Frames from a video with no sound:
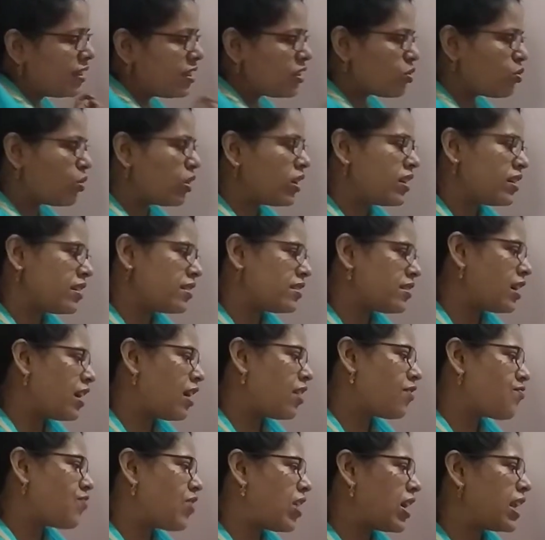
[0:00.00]
This one is the
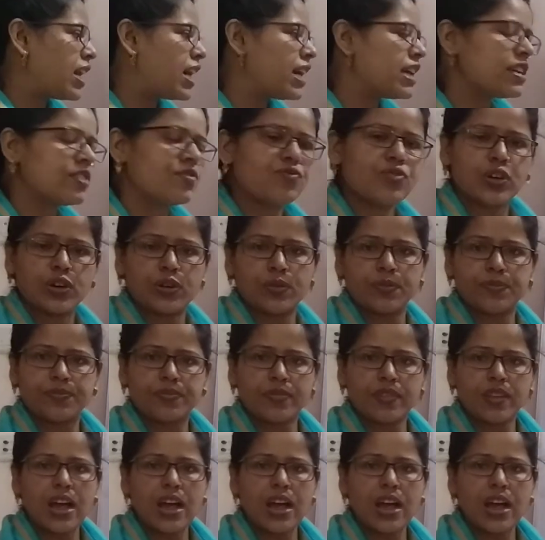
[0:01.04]
finite verb.